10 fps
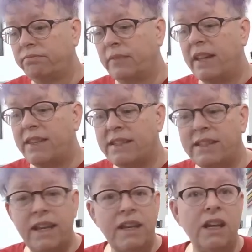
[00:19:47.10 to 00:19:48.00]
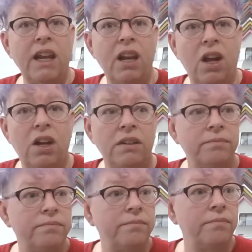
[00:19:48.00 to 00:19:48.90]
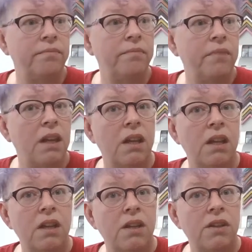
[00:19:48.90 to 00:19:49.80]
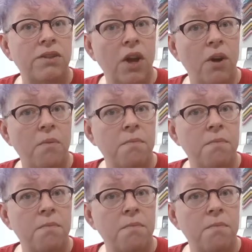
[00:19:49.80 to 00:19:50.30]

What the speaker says: And this is getting a little long. So,